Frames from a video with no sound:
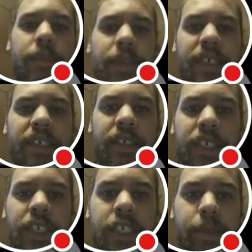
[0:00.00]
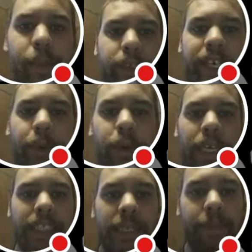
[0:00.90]
here. Sprout Tower
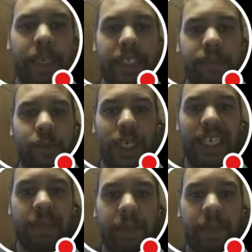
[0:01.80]
is a place of training.